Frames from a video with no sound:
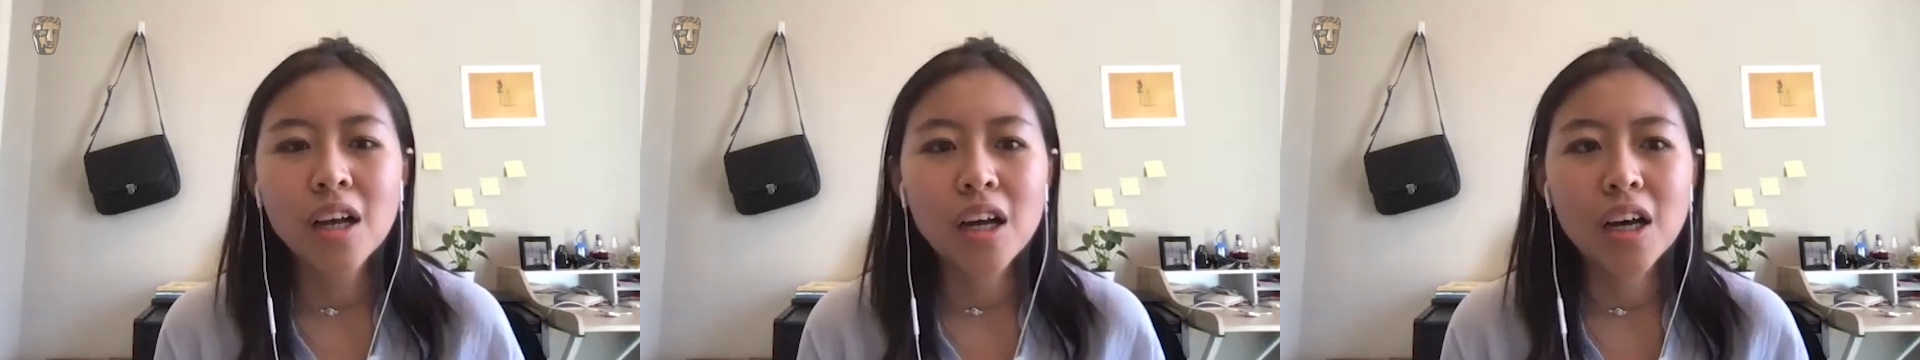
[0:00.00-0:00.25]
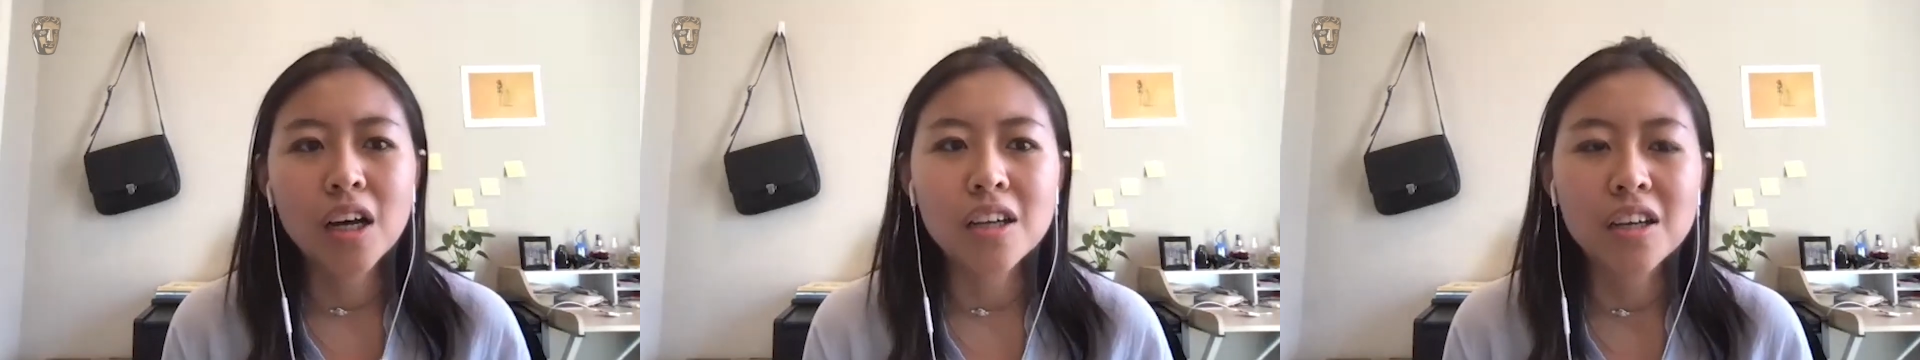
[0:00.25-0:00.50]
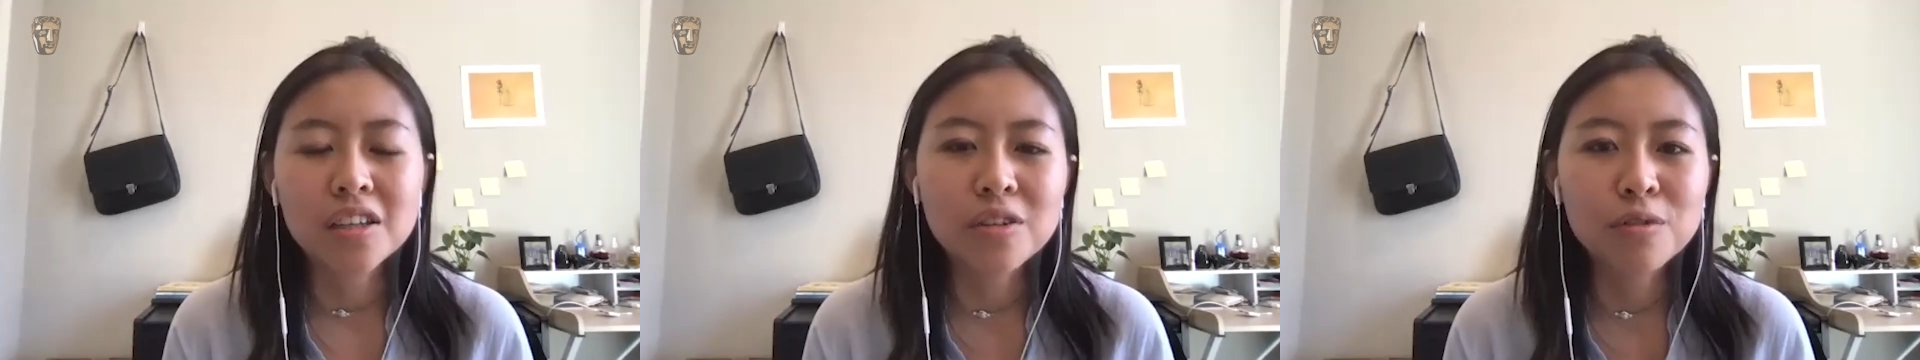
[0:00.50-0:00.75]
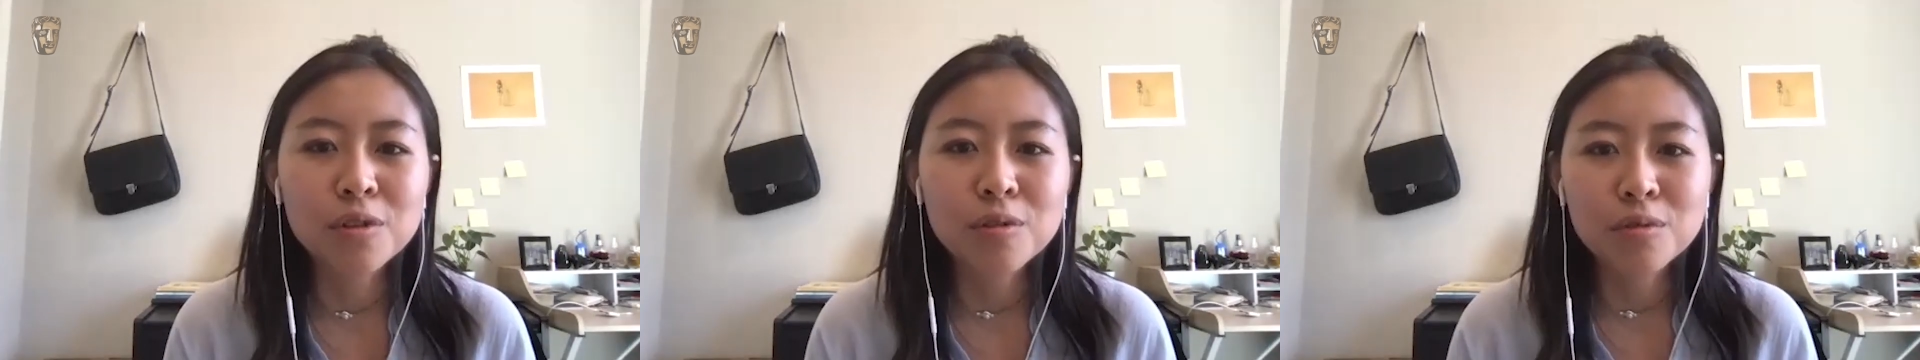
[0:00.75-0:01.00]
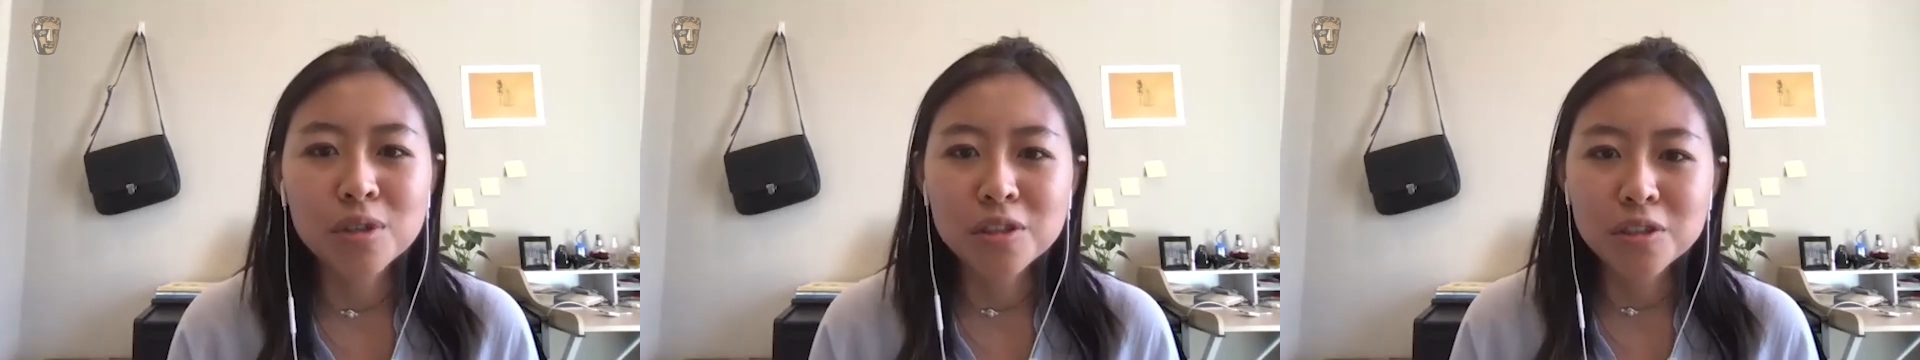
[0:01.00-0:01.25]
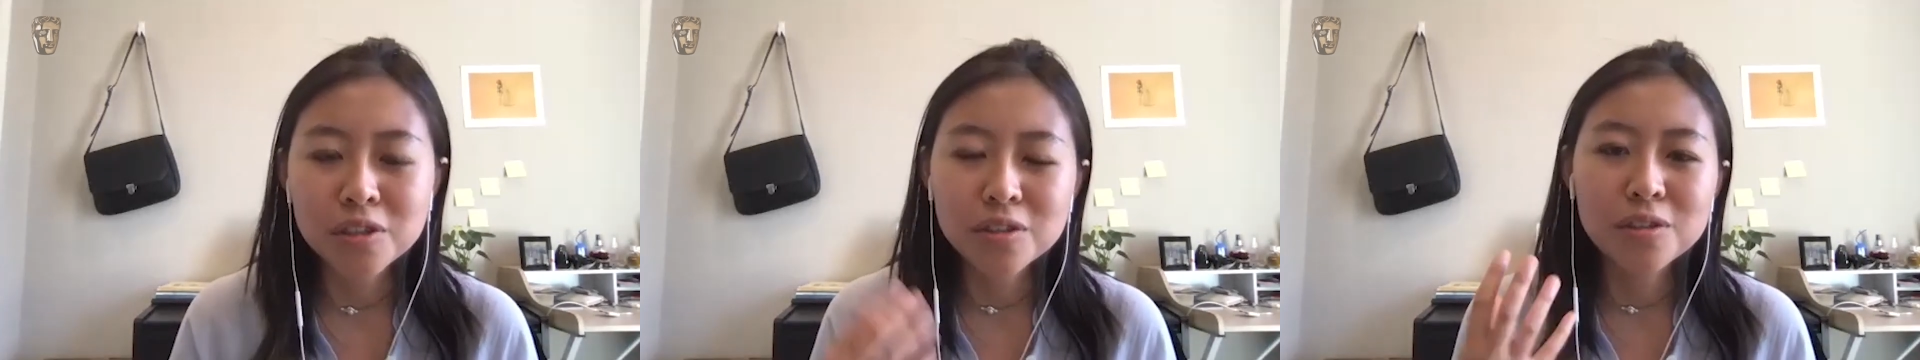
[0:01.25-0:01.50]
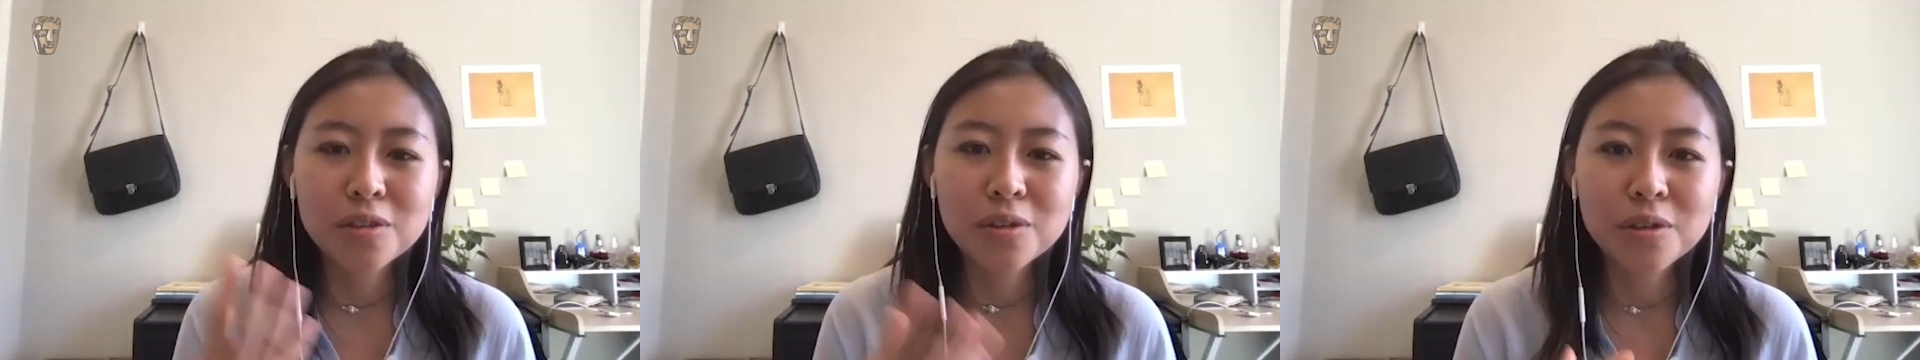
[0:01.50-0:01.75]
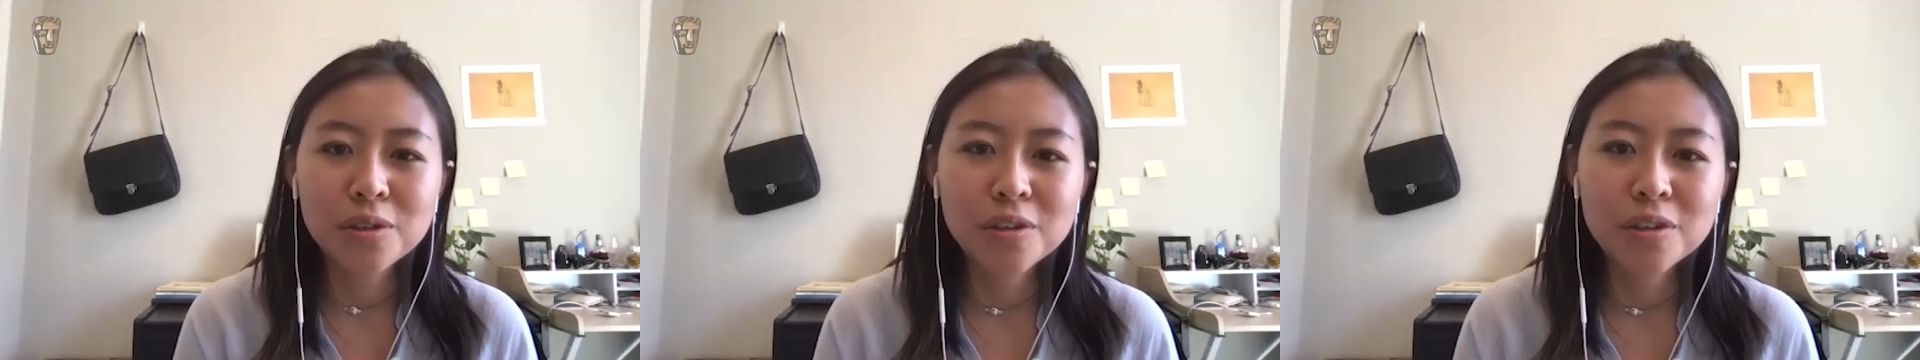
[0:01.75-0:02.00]
a different region,
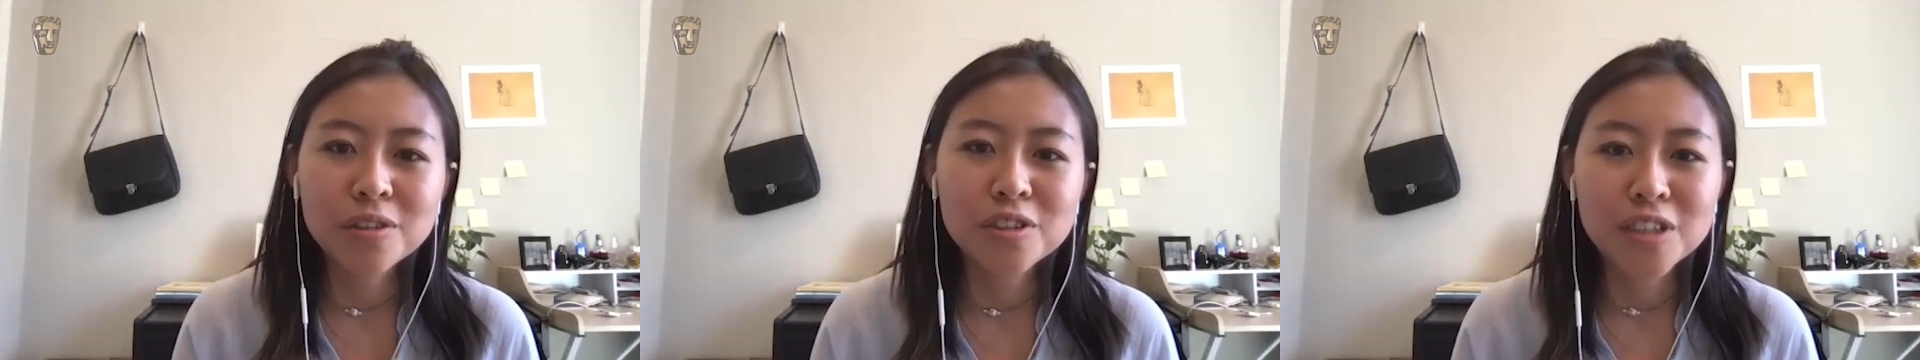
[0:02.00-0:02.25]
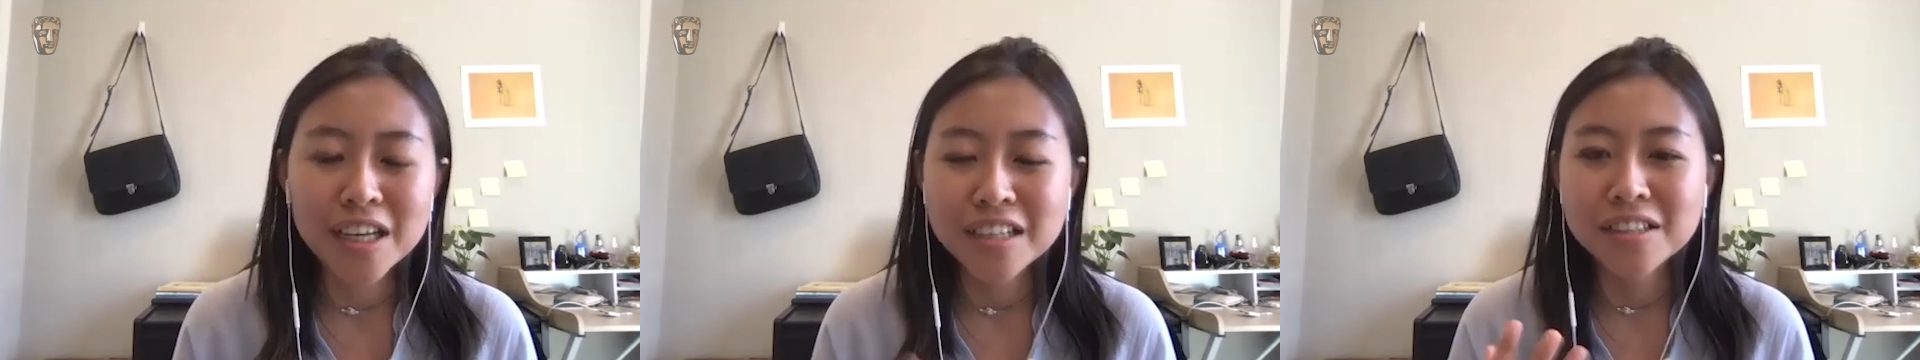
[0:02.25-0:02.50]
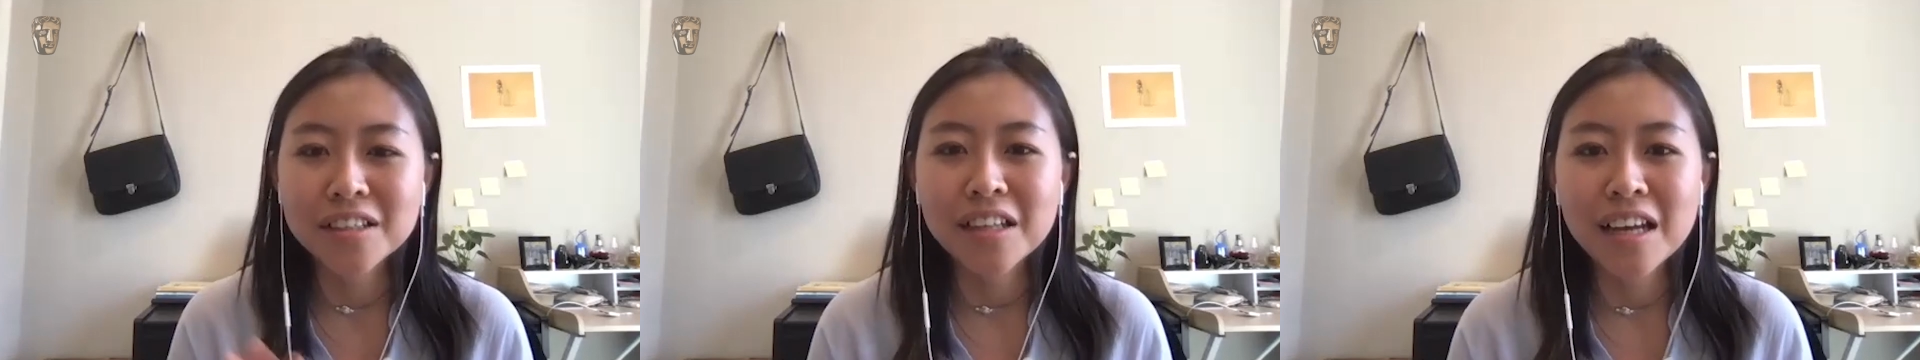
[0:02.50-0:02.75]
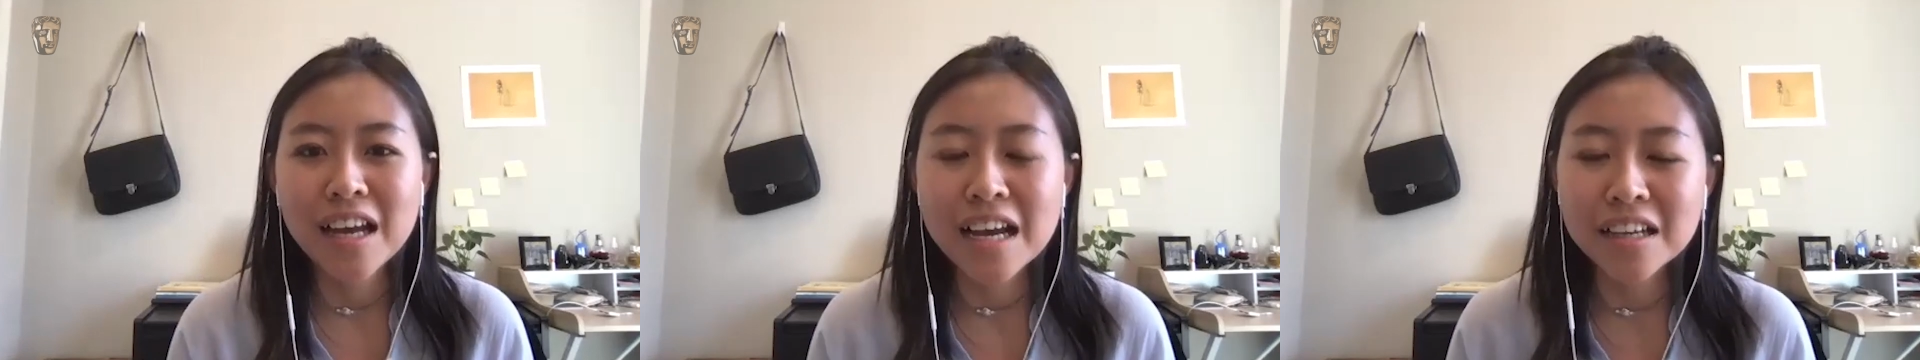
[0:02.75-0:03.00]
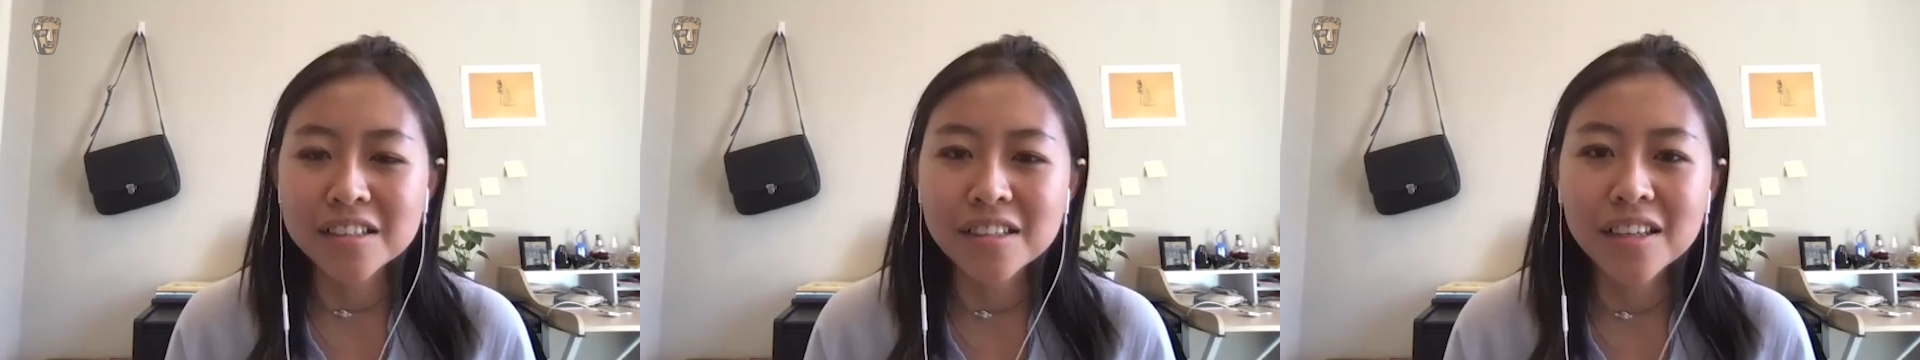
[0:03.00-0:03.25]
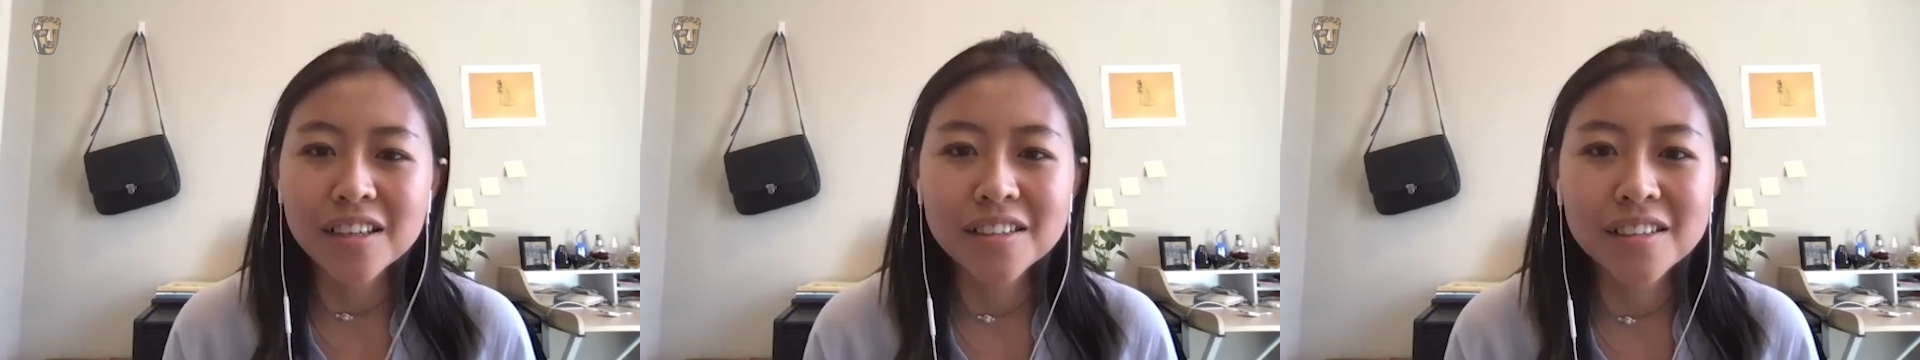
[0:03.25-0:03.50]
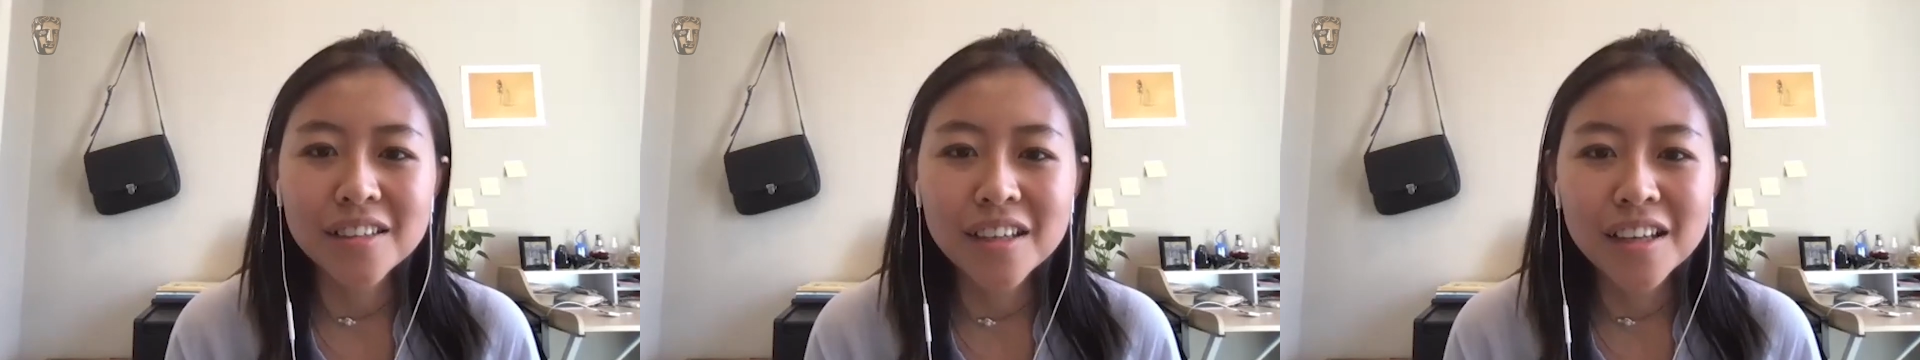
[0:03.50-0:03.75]
so she has an accent.